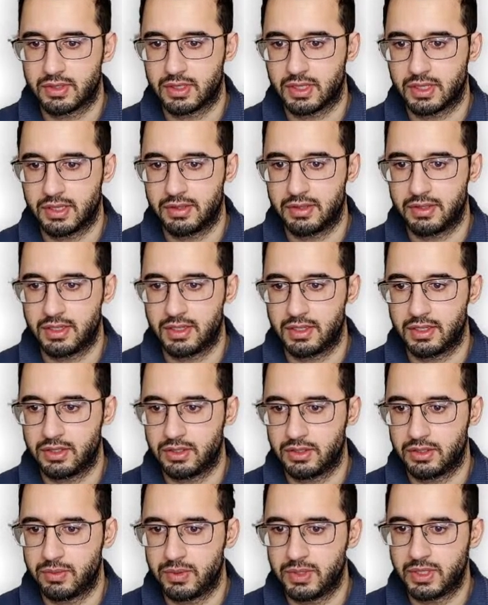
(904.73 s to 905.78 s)
I think
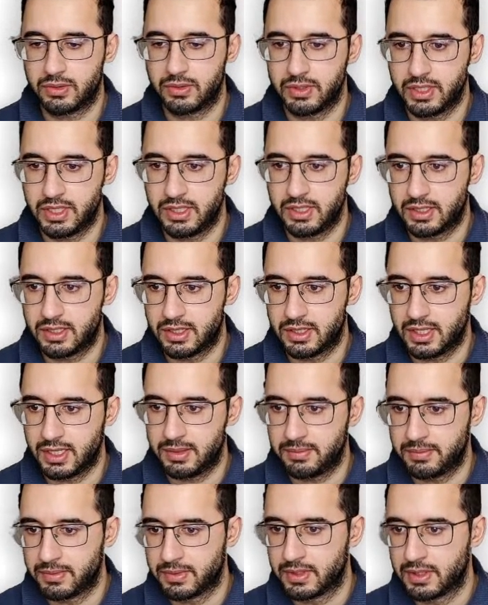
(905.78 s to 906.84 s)
we don't need the
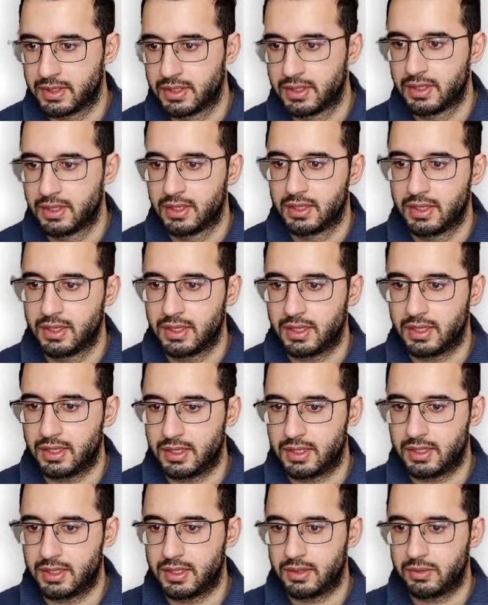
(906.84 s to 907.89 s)
name.
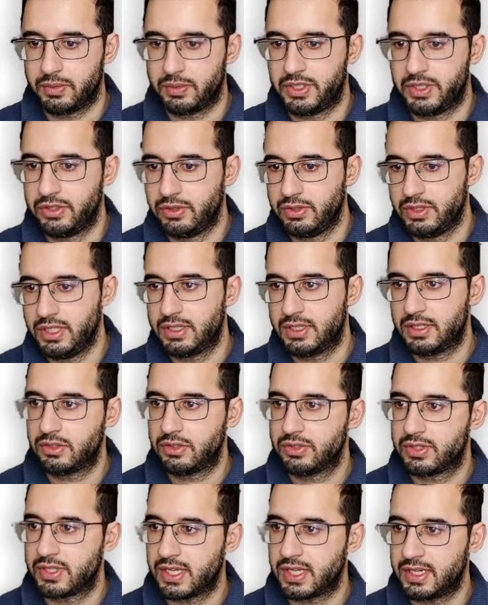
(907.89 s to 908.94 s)
We do need to
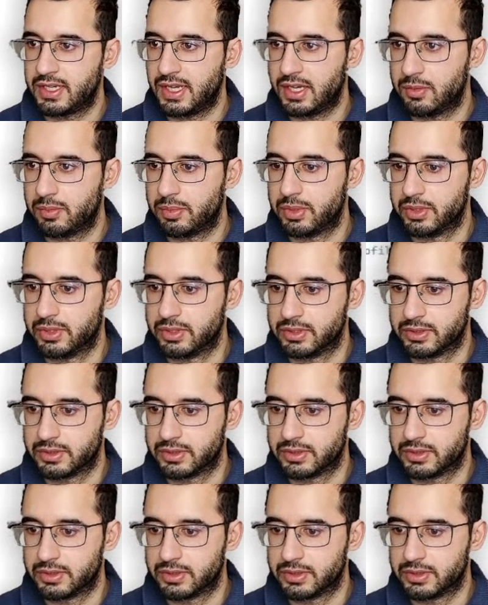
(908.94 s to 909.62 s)
set an output.